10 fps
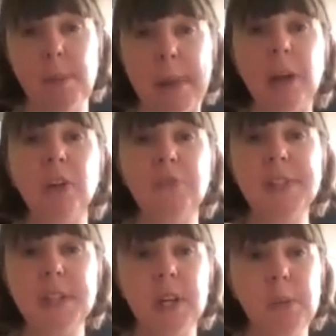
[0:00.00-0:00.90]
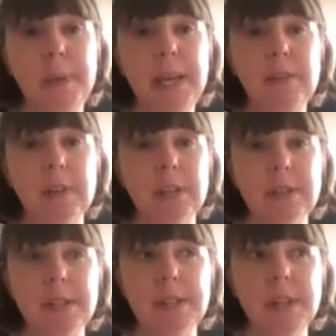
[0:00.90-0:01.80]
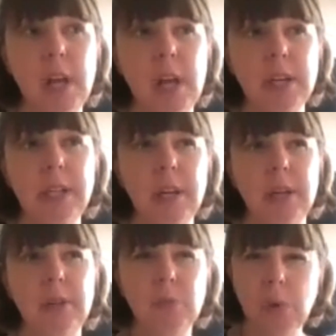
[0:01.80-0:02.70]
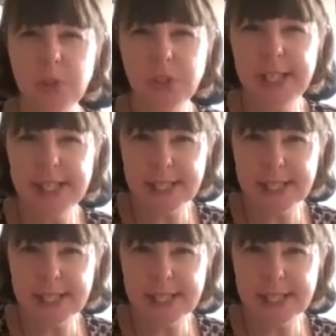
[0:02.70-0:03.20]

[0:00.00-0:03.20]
about your physical appearance, you know, what she's